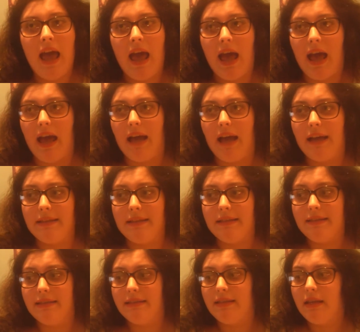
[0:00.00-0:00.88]

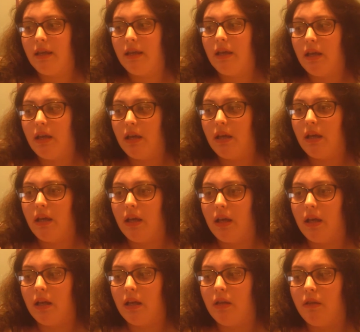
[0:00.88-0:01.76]
and
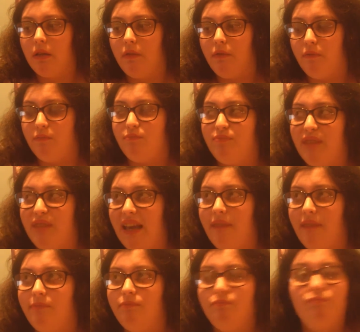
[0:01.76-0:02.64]
yeah,
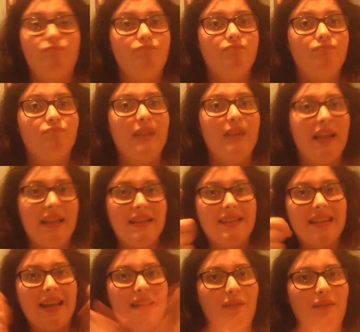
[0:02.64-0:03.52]
let's
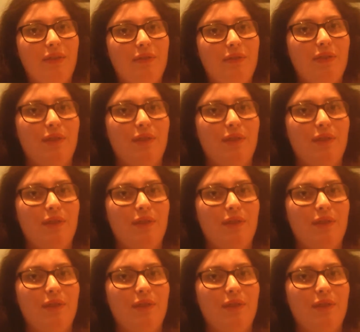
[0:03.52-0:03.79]
get on with the